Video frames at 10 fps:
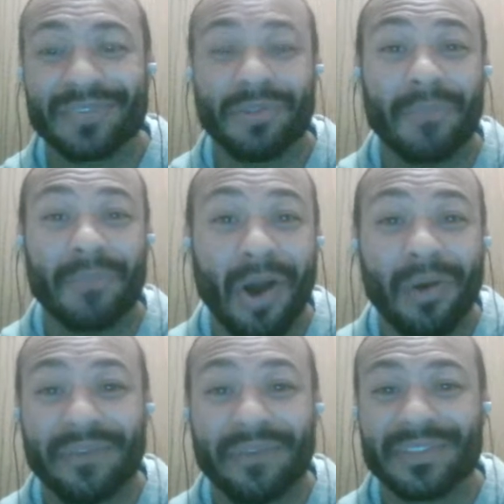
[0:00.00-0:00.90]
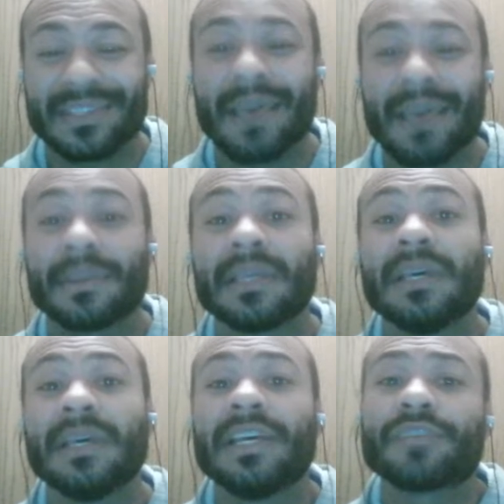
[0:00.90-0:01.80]
So the morrow after the Sabbath
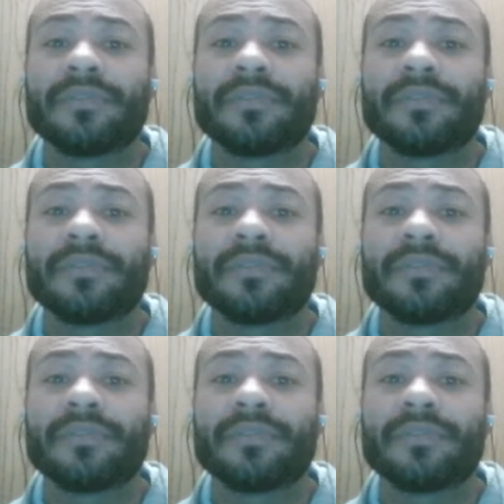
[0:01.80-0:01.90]
is